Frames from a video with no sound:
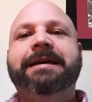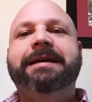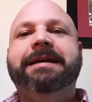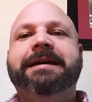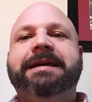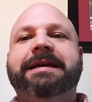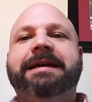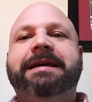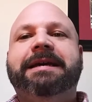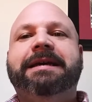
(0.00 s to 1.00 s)

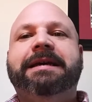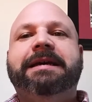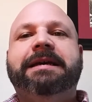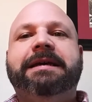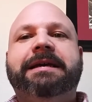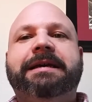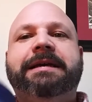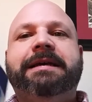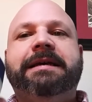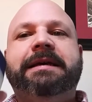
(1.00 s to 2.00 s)

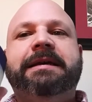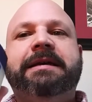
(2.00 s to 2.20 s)
(silence)